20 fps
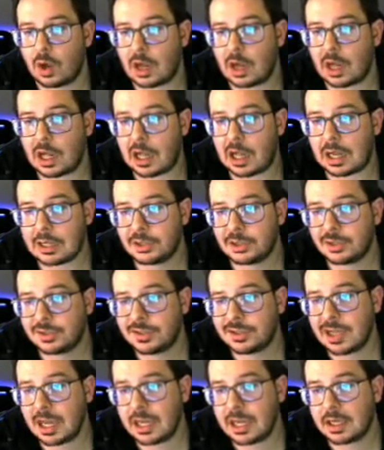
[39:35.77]
I just
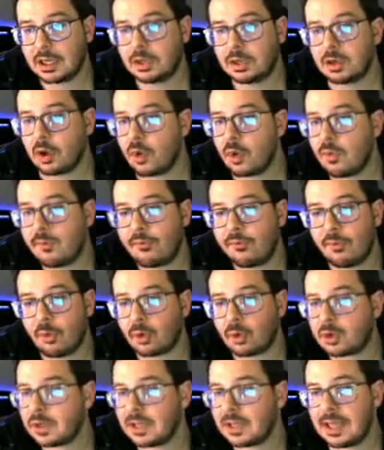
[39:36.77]
kind of go for
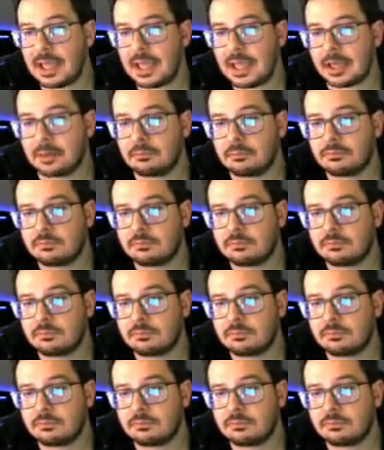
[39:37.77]
it again.